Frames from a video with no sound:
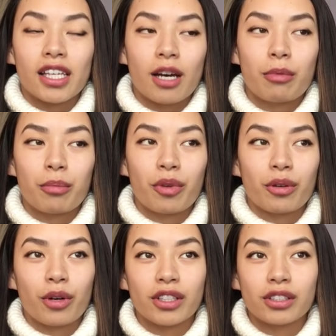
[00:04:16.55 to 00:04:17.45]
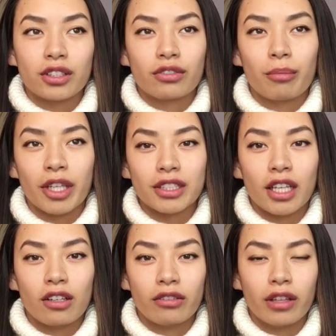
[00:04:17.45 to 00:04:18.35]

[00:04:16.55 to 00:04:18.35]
come up with questions for myself,